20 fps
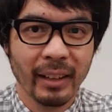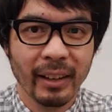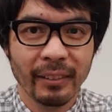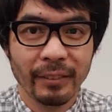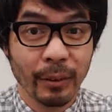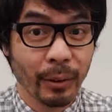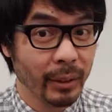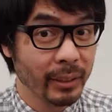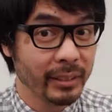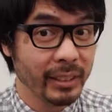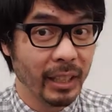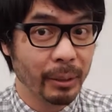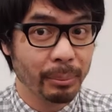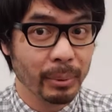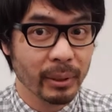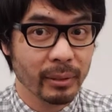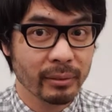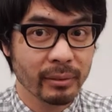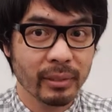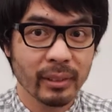For
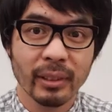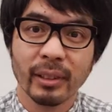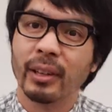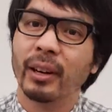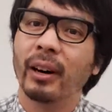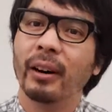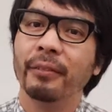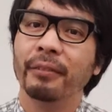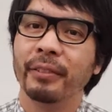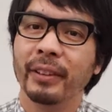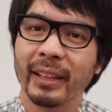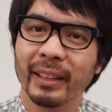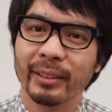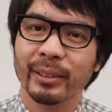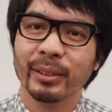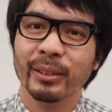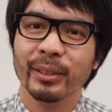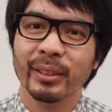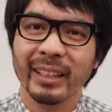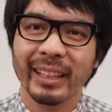example,
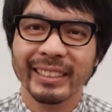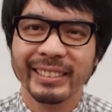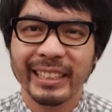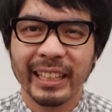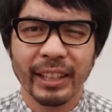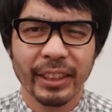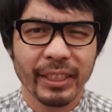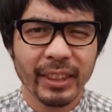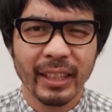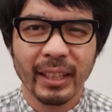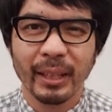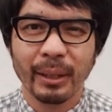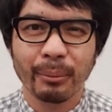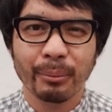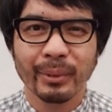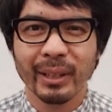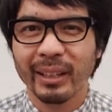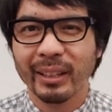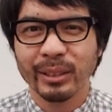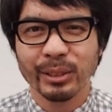conflict is a theme
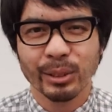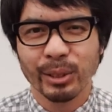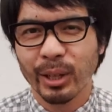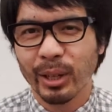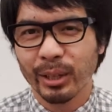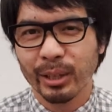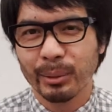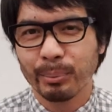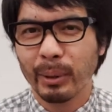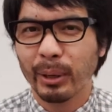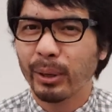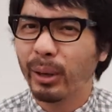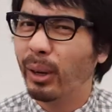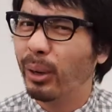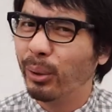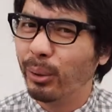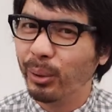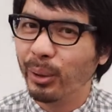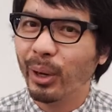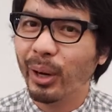that is talked about a
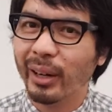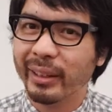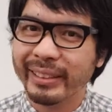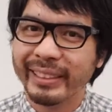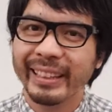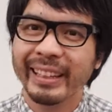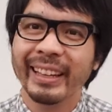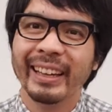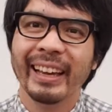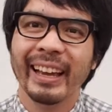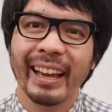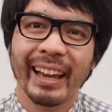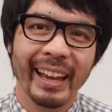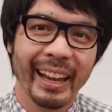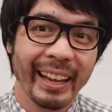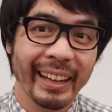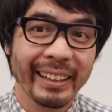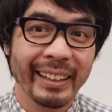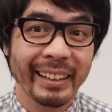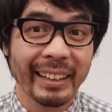lot
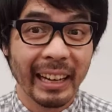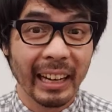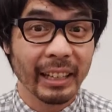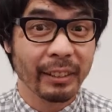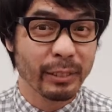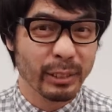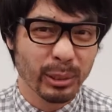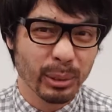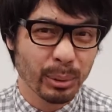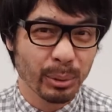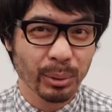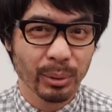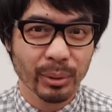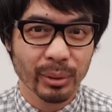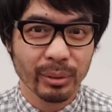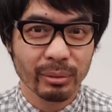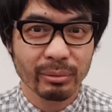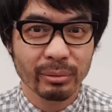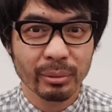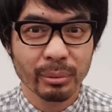in and out of
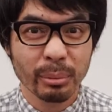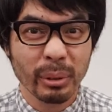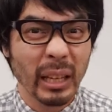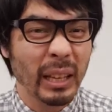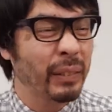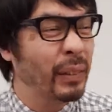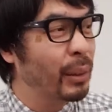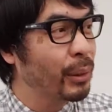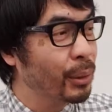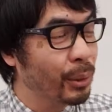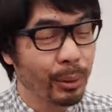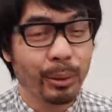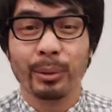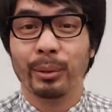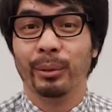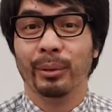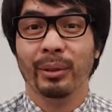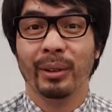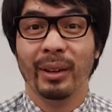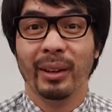school. We even
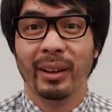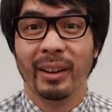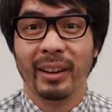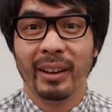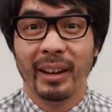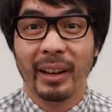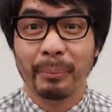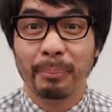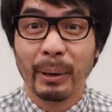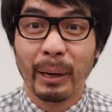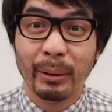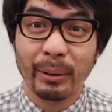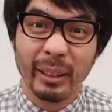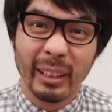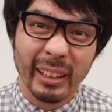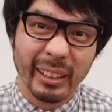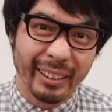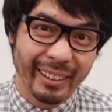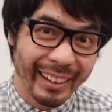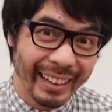learn about it
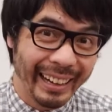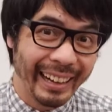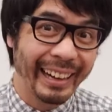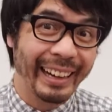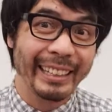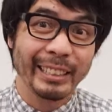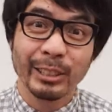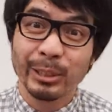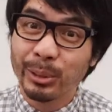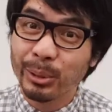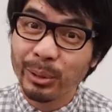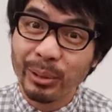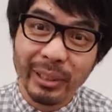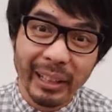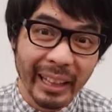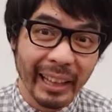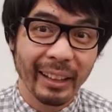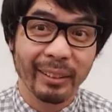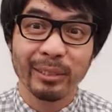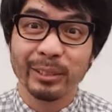in our high school
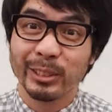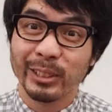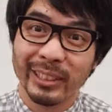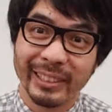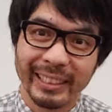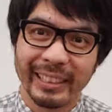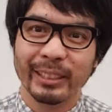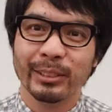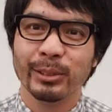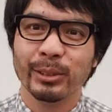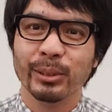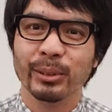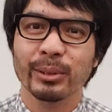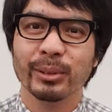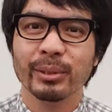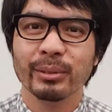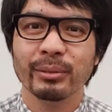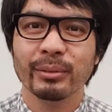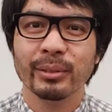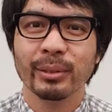English
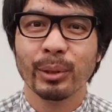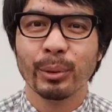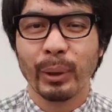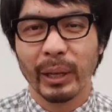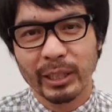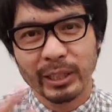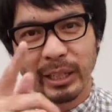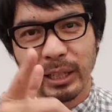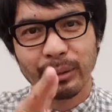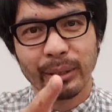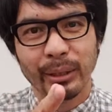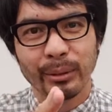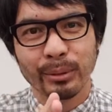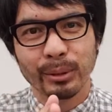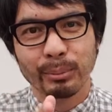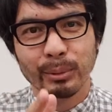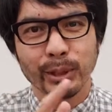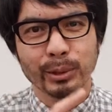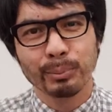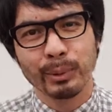classes. Quick shout out
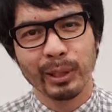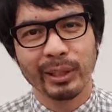to Mr.